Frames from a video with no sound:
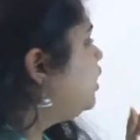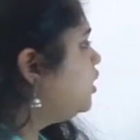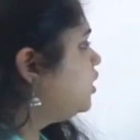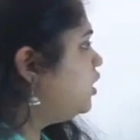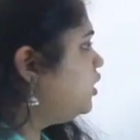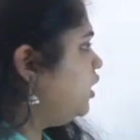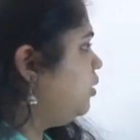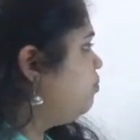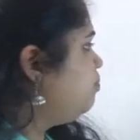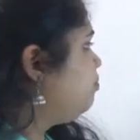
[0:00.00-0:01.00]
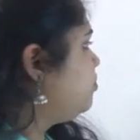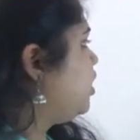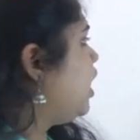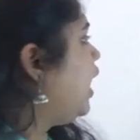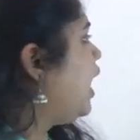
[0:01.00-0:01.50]
the third thing,
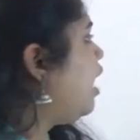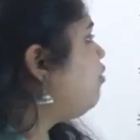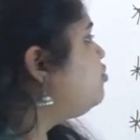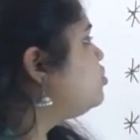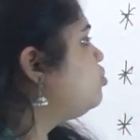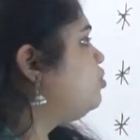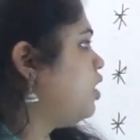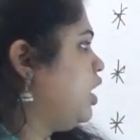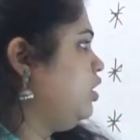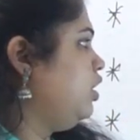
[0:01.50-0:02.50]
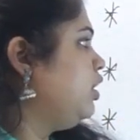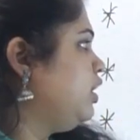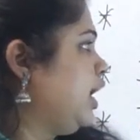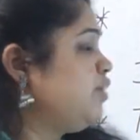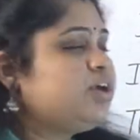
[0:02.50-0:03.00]
I have to run,
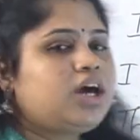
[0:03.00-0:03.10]
can we